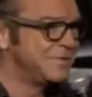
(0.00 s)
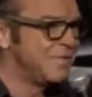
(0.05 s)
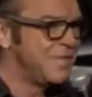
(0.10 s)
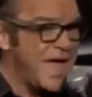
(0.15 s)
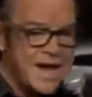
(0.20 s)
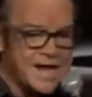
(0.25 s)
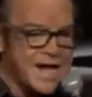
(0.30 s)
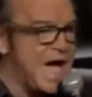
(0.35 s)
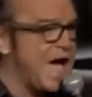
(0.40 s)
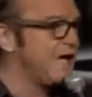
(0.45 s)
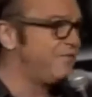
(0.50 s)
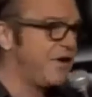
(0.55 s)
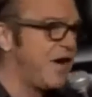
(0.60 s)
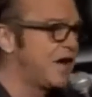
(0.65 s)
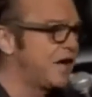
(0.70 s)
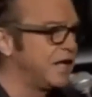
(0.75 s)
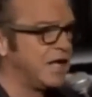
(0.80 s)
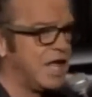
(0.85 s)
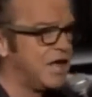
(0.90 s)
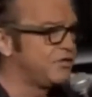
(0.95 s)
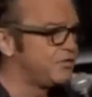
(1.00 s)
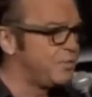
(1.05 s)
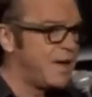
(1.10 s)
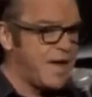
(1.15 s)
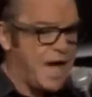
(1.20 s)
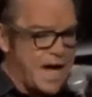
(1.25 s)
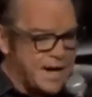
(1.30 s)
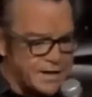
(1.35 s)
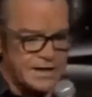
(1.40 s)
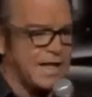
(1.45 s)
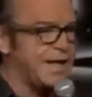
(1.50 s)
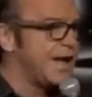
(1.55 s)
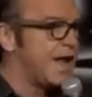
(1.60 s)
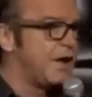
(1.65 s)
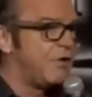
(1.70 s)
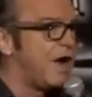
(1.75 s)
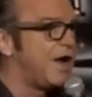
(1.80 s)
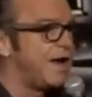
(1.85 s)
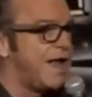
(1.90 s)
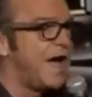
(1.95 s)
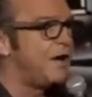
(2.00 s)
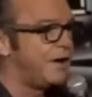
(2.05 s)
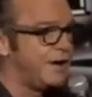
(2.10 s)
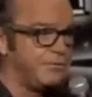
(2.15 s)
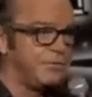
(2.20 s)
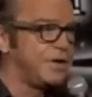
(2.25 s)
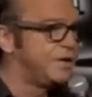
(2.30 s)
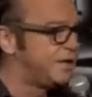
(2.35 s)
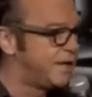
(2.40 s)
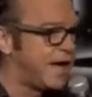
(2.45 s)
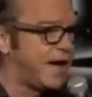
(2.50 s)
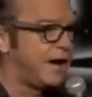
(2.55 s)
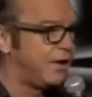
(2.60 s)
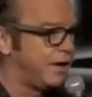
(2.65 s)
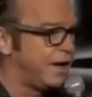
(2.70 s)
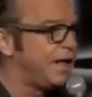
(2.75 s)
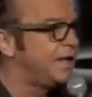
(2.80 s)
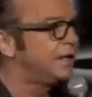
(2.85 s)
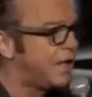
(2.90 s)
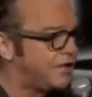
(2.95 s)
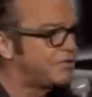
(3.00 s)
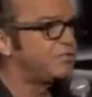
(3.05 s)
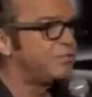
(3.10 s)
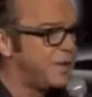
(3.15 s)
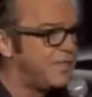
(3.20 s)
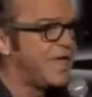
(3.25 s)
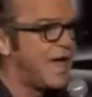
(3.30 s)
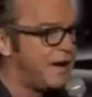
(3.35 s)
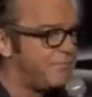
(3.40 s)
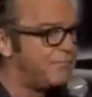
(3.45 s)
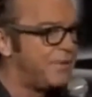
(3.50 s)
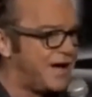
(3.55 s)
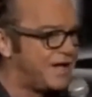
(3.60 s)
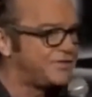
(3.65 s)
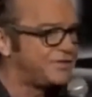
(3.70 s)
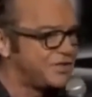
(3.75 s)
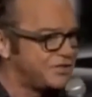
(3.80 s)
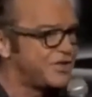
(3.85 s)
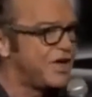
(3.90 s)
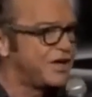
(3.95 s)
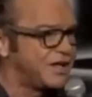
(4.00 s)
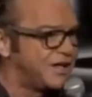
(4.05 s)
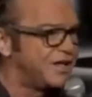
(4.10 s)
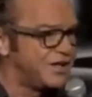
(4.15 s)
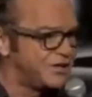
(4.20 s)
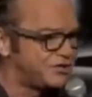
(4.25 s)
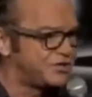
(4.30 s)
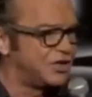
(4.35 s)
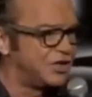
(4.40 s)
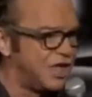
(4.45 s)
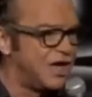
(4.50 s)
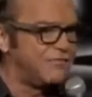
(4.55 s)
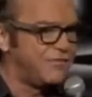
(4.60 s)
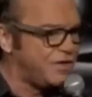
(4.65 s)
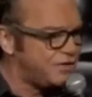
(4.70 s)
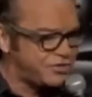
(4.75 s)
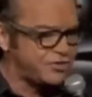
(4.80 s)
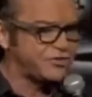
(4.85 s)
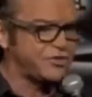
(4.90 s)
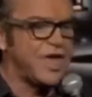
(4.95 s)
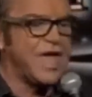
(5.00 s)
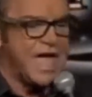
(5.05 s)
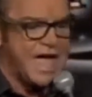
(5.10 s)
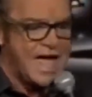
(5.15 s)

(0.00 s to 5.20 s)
That guy fucking loves me. I can lay down right now. He wouldn't care. He loves me that much. It's unconditional love. He's just